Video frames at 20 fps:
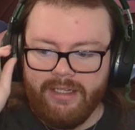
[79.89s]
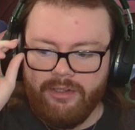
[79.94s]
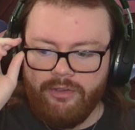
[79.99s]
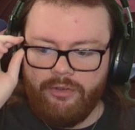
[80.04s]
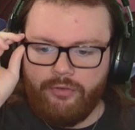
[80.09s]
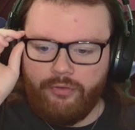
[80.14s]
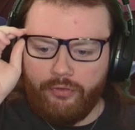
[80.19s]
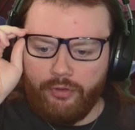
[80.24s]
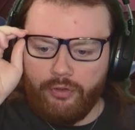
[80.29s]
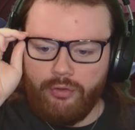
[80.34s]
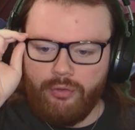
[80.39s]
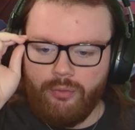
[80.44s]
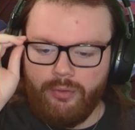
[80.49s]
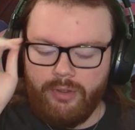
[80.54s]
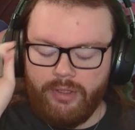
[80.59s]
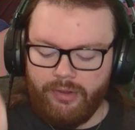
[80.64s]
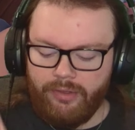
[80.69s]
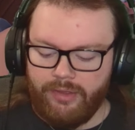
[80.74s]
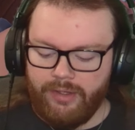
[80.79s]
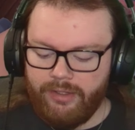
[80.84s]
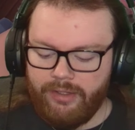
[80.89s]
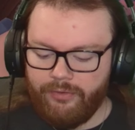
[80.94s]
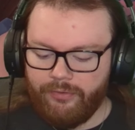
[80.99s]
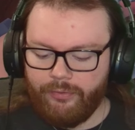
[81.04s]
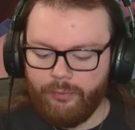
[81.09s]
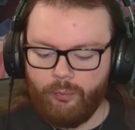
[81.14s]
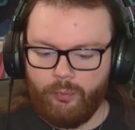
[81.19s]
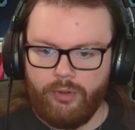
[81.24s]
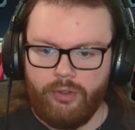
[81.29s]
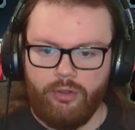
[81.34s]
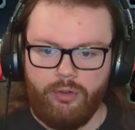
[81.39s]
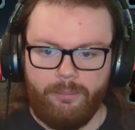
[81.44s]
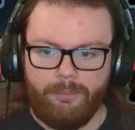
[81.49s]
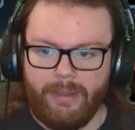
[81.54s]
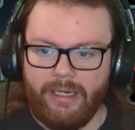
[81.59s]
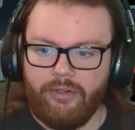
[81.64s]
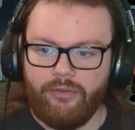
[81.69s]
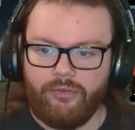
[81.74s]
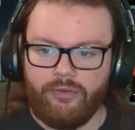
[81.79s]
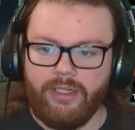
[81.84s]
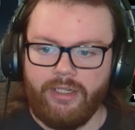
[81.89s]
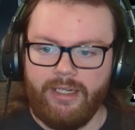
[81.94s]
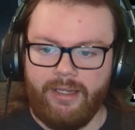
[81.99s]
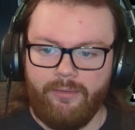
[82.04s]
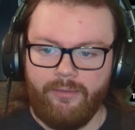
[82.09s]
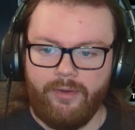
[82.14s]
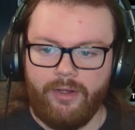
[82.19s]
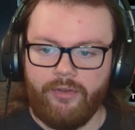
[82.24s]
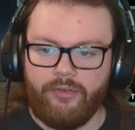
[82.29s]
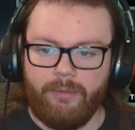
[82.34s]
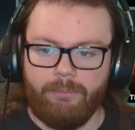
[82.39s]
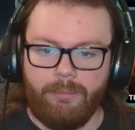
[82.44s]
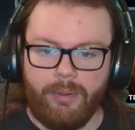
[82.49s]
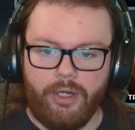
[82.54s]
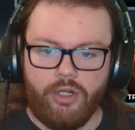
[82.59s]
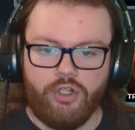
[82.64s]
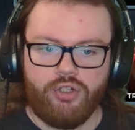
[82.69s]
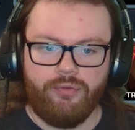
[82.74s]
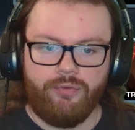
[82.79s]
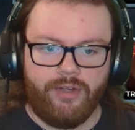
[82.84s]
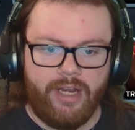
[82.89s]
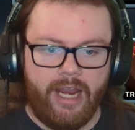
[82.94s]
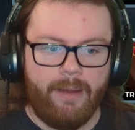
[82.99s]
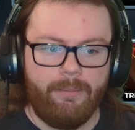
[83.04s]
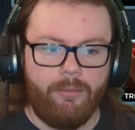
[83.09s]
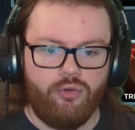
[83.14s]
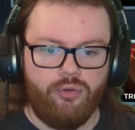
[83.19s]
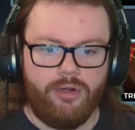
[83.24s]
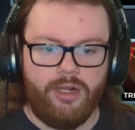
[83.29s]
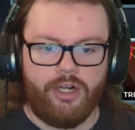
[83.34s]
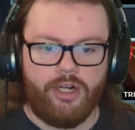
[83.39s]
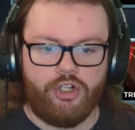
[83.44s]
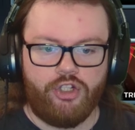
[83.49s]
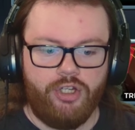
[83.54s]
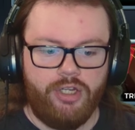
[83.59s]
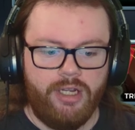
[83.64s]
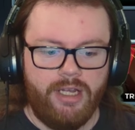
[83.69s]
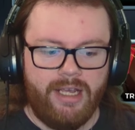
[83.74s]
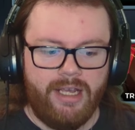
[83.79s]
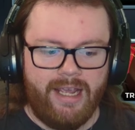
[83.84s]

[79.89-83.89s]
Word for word: So this will basically give us a bunch of damage reduction